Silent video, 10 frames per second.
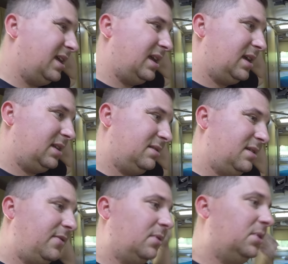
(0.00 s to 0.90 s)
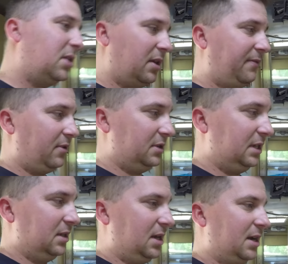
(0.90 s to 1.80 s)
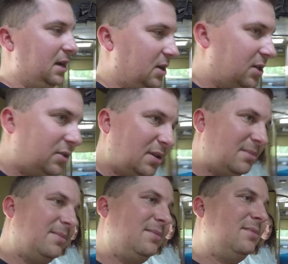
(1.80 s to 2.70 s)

And if you're looking for a deal on an Airstream,